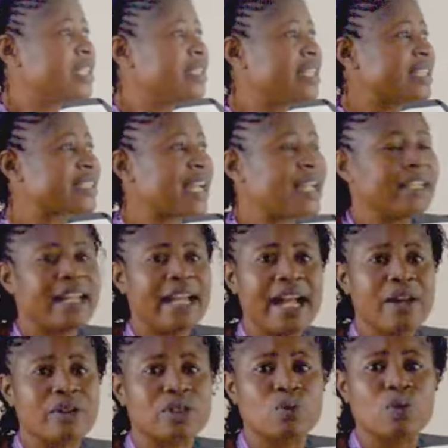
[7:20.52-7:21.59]
the
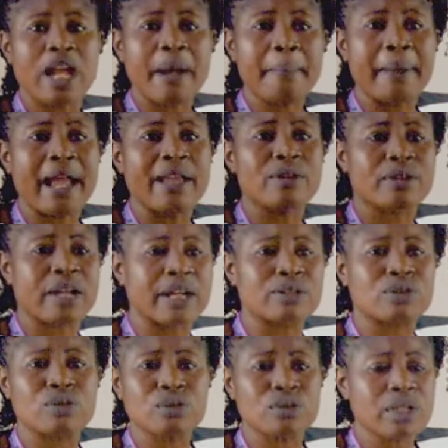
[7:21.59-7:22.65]
telehealth, whereby you
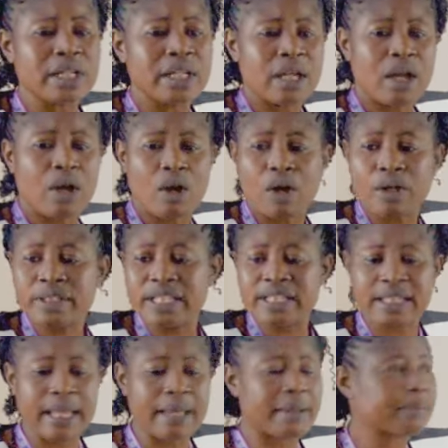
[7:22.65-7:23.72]
can through all this
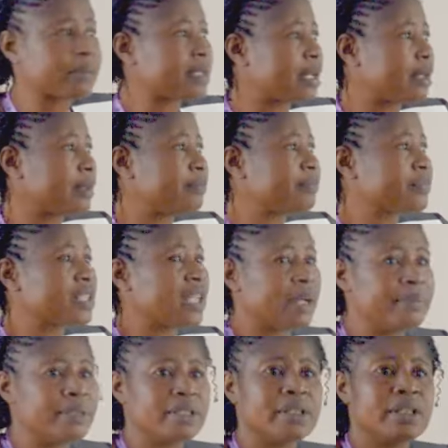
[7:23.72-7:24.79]

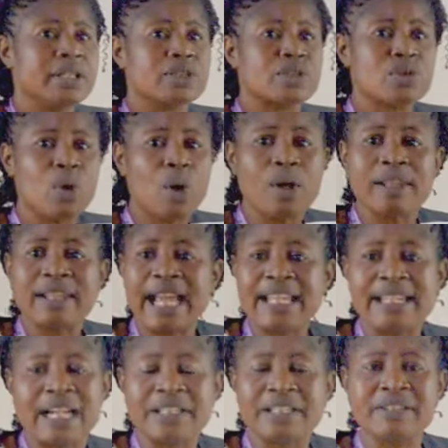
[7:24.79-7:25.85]
through
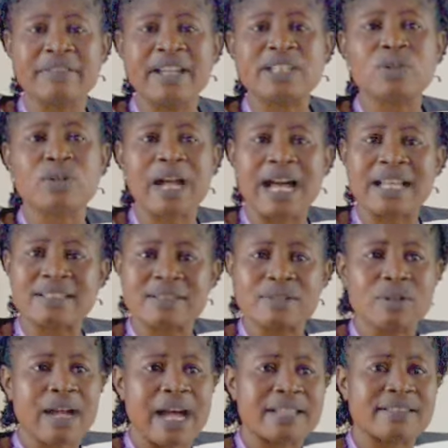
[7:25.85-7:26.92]
online and the rest, you
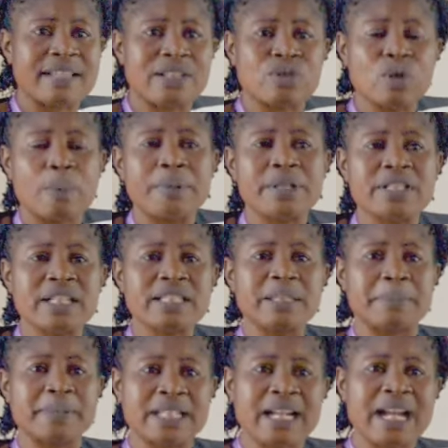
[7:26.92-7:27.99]
can access your patient.
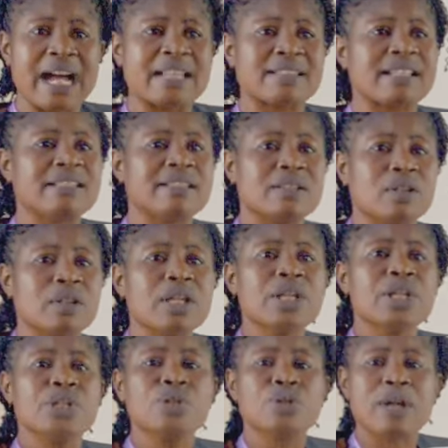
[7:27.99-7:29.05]
The patient can access
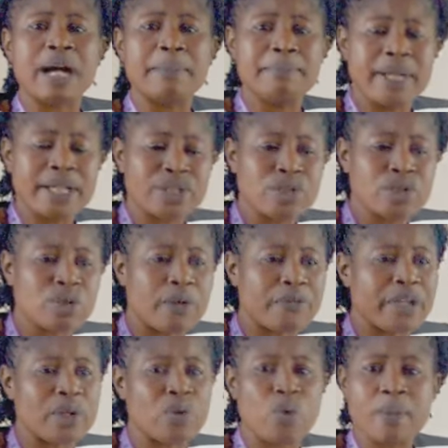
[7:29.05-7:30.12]
you can make use of
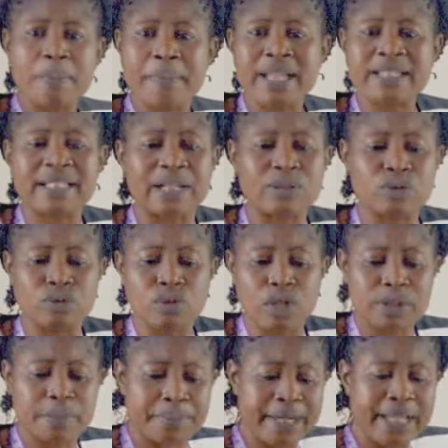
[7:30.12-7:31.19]
equipment that you
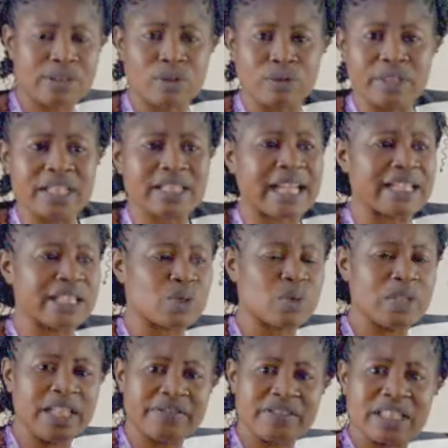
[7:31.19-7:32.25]
just press on this and it
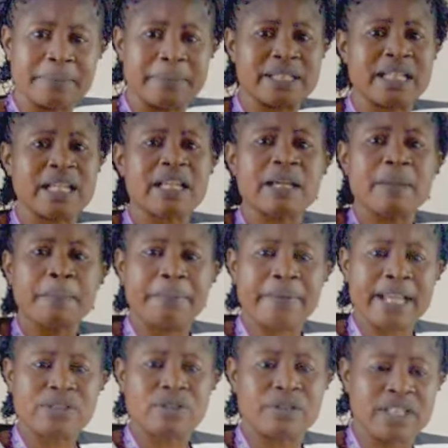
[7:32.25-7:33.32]
will lead to the patient.
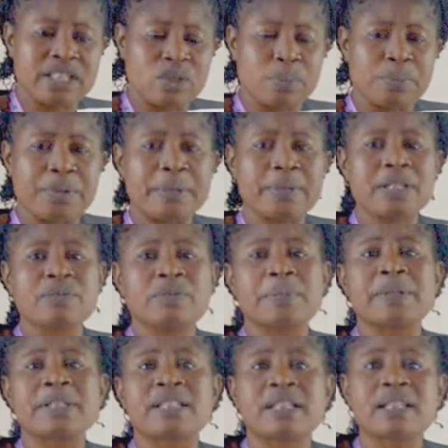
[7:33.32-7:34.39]
Press on this, it will be
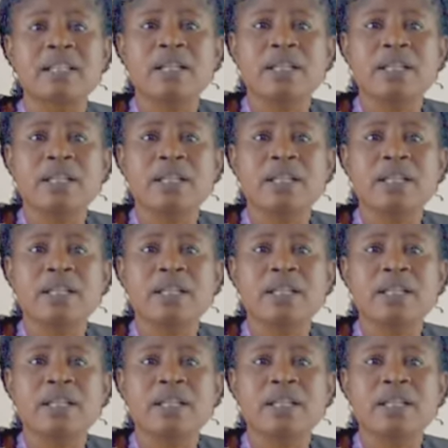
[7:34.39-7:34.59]
patient